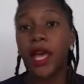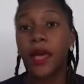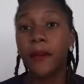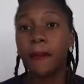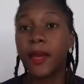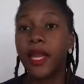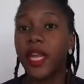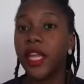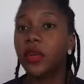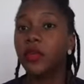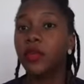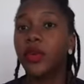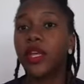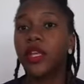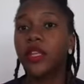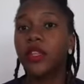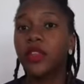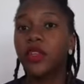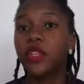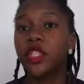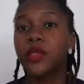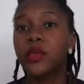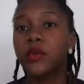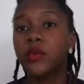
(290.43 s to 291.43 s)
But anyway,
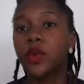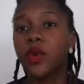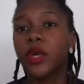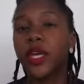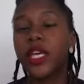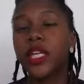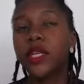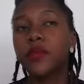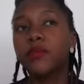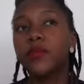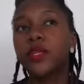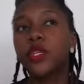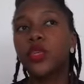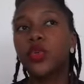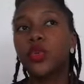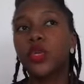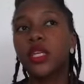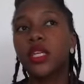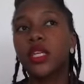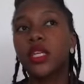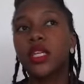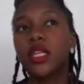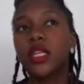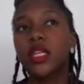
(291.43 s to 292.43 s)
those people get
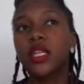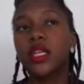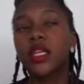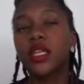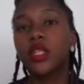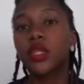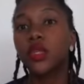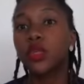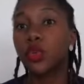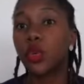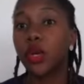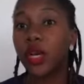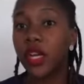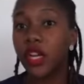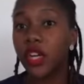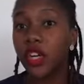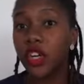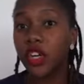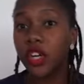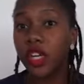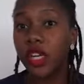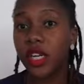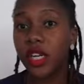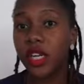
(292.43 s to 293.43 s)
between
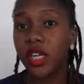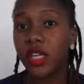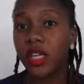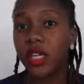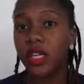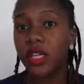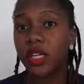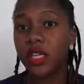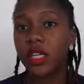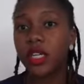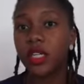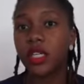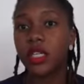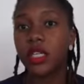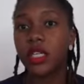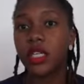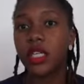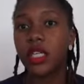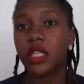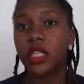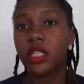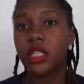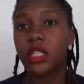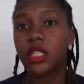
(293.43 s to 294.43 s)
200
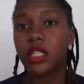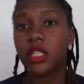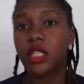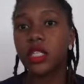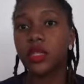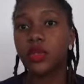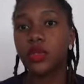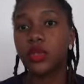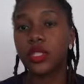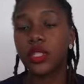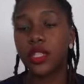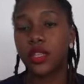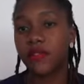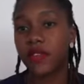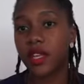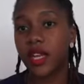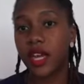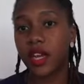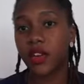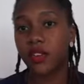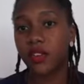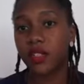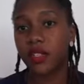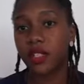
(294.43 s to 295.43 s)
to
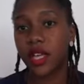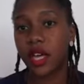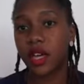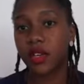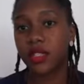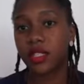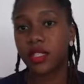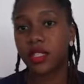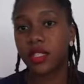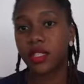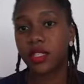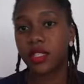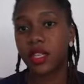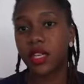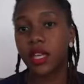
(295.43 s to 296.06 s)
700,000.